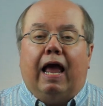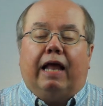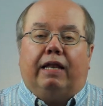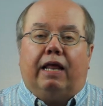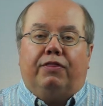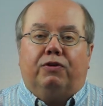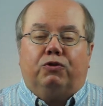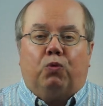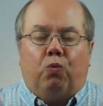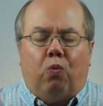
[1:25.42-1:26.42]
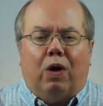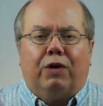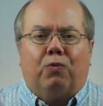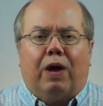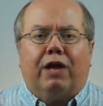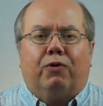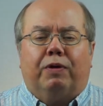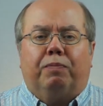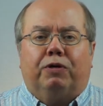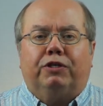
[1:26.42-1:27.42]
And, and there's one writer
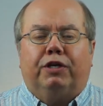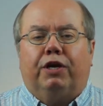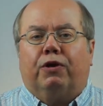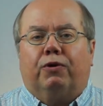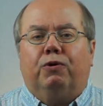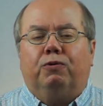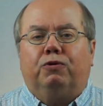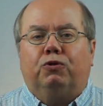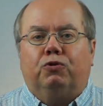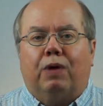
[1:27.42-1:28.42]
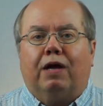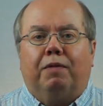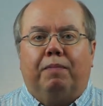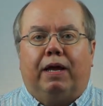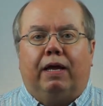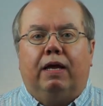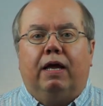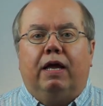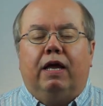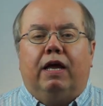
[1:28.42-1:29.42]
in particular who struck me
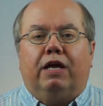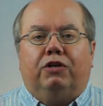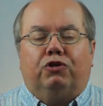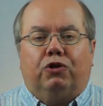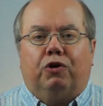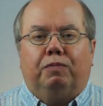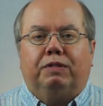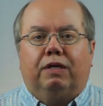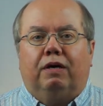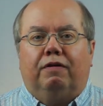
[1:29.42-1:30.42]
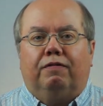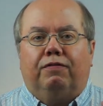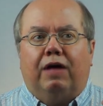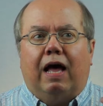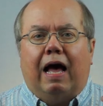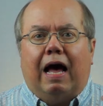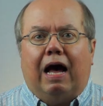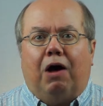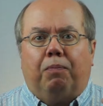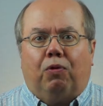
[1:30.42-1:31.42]
in terms of
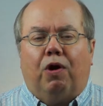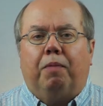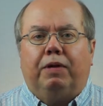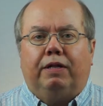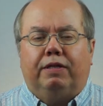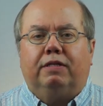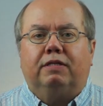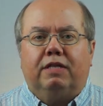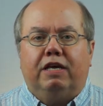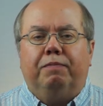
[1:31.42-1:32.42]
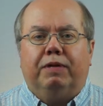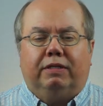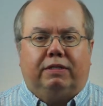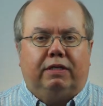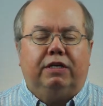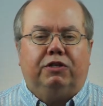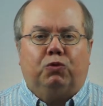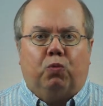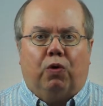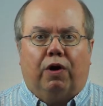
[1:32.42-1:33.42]
how prominent this theme is in
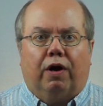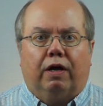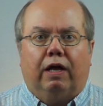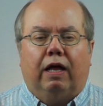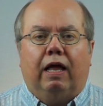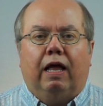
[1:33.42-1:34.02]
his work.